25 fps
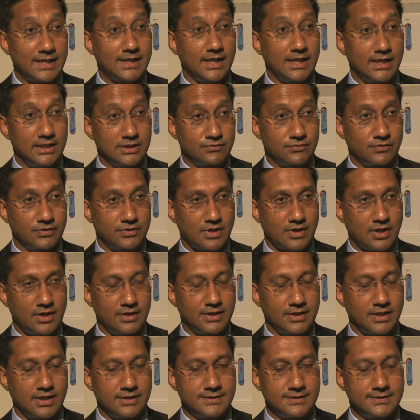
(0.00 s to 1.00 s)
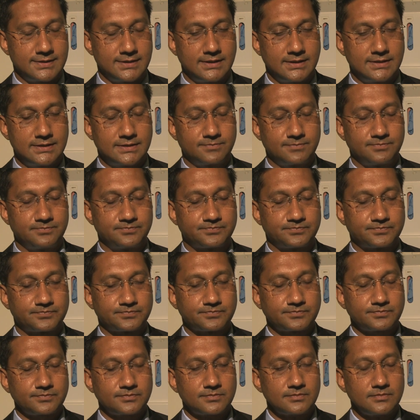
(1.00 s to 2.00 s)
decades for thyroid eye disease,
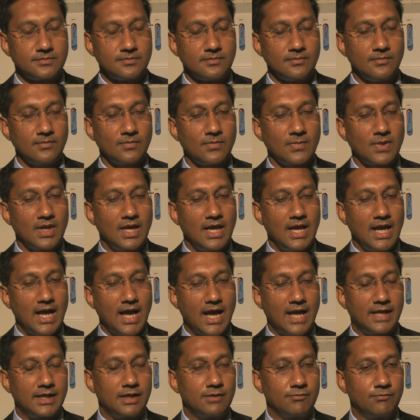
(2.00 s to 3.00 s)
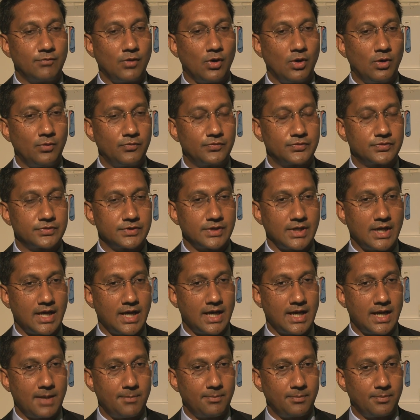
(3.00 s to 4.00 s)
and involves
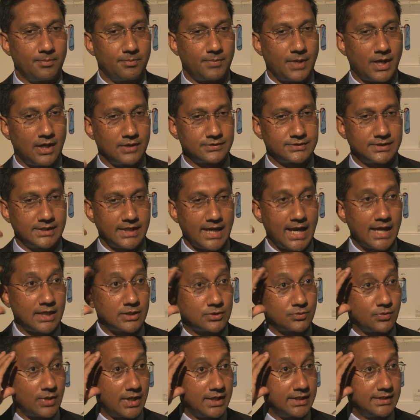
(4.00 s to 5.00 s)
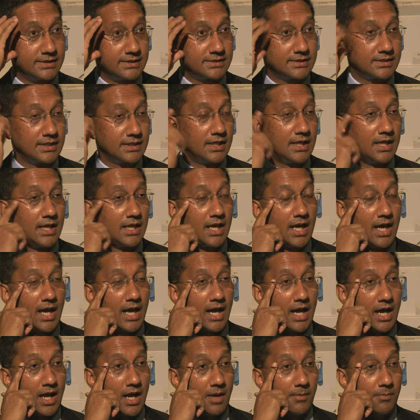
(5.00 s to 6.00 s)
passing x-rays
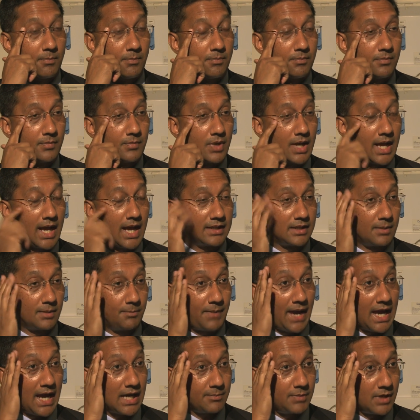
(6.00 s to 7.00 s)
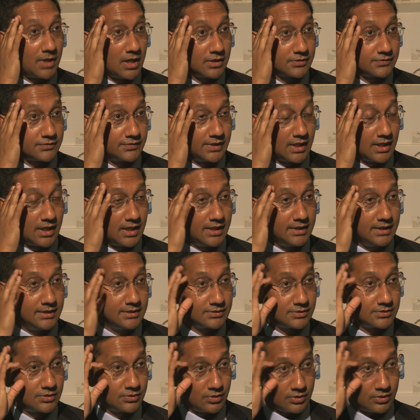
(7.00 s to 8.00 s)
at the back part of the eye,
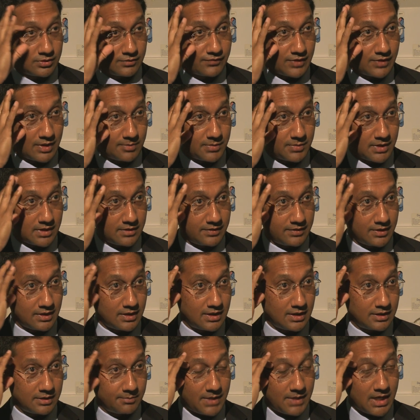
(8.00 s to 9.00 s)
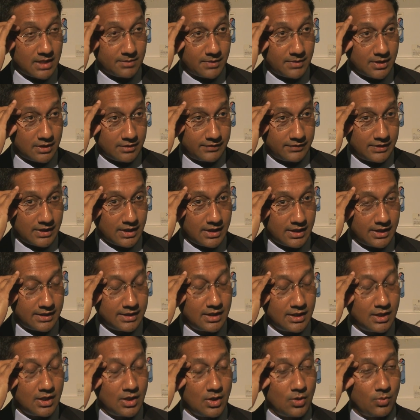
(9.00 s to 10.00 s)
so not the front part of the eye, at the back part of the eye
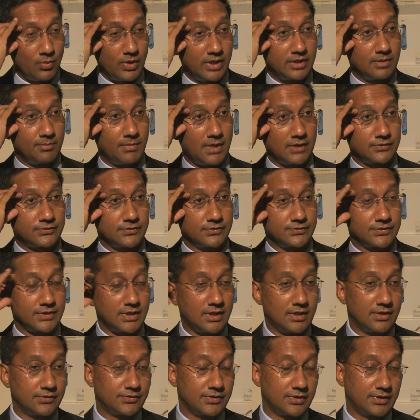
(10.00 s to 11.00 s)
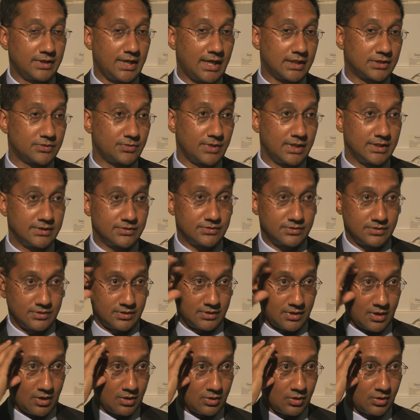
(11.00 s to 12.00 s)
where the muscles are. So the x-rays
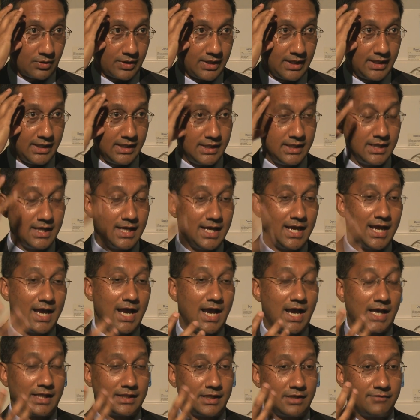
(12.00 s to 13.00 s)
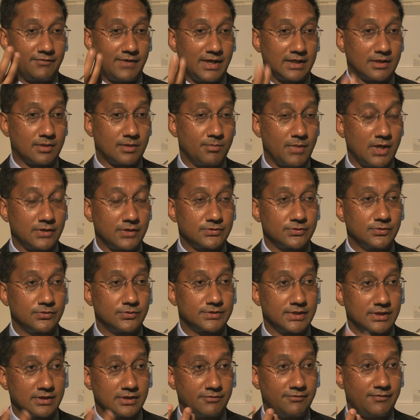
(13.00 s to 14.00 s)
go along here and they affect the
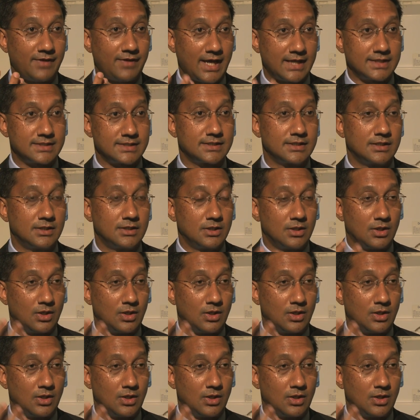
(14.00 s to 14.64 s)
muscles and the fat